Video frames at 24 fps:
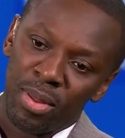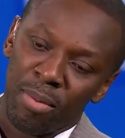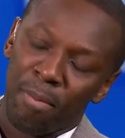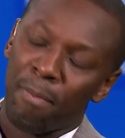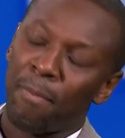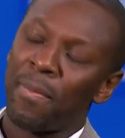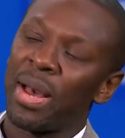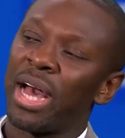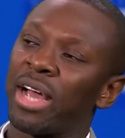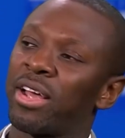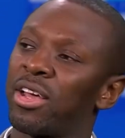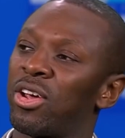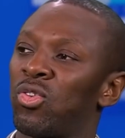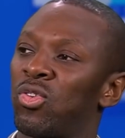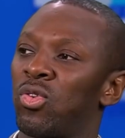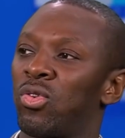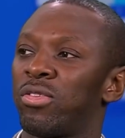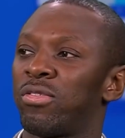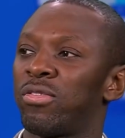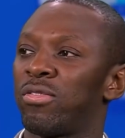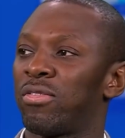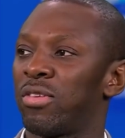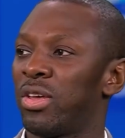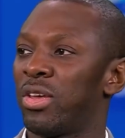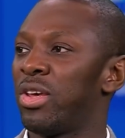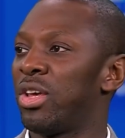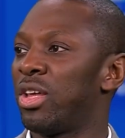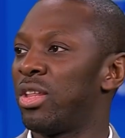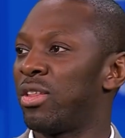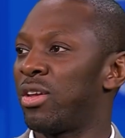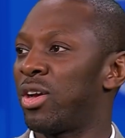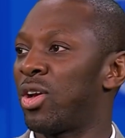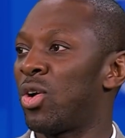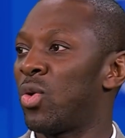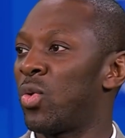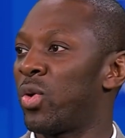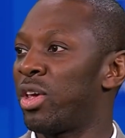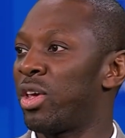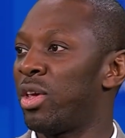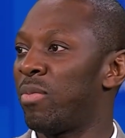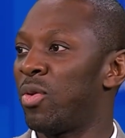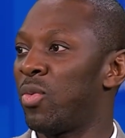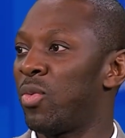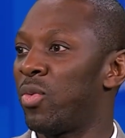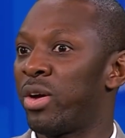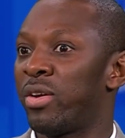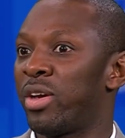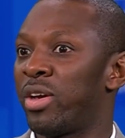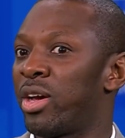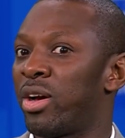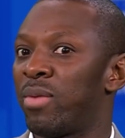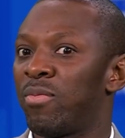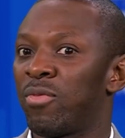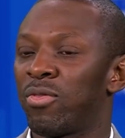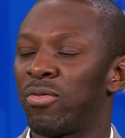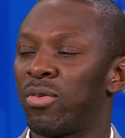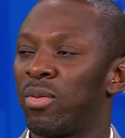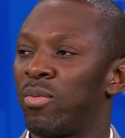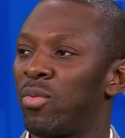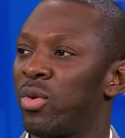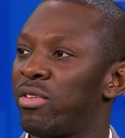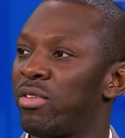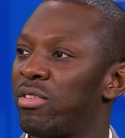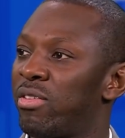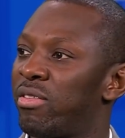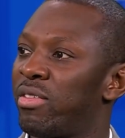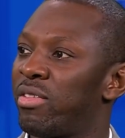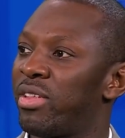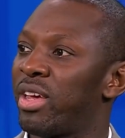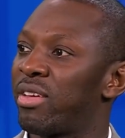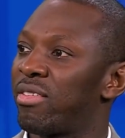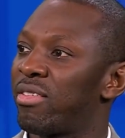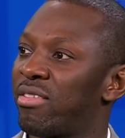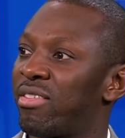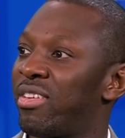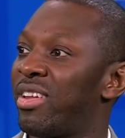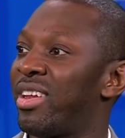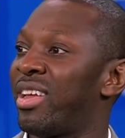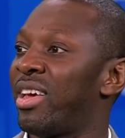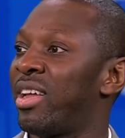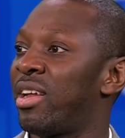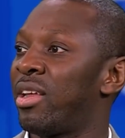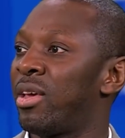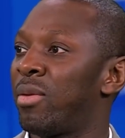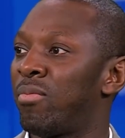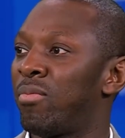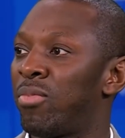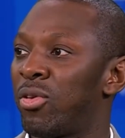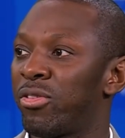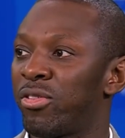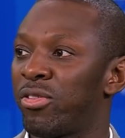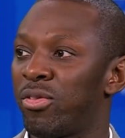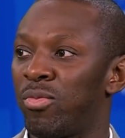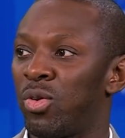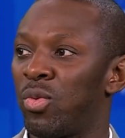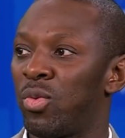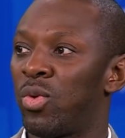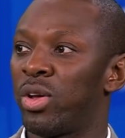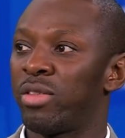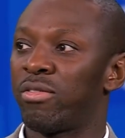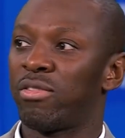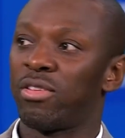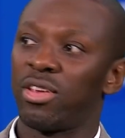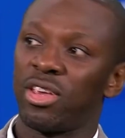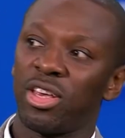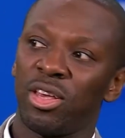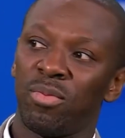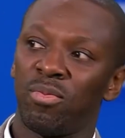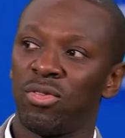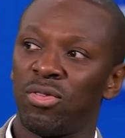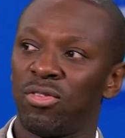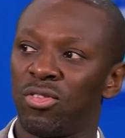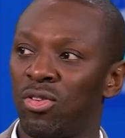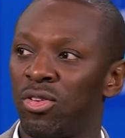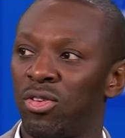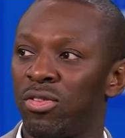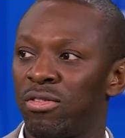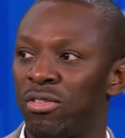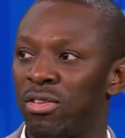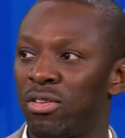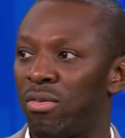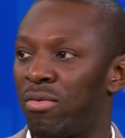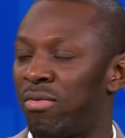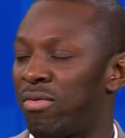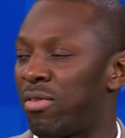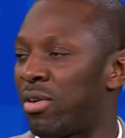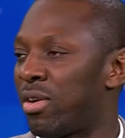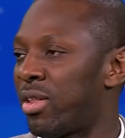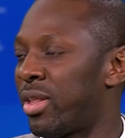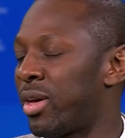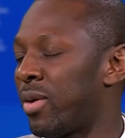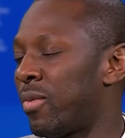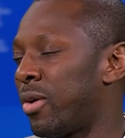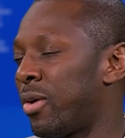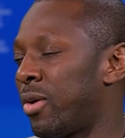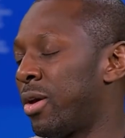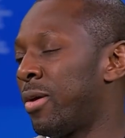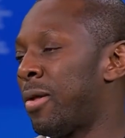back across the goalkeeper where he come from, which is next to nearly impossible once the keeper's gone so far that way.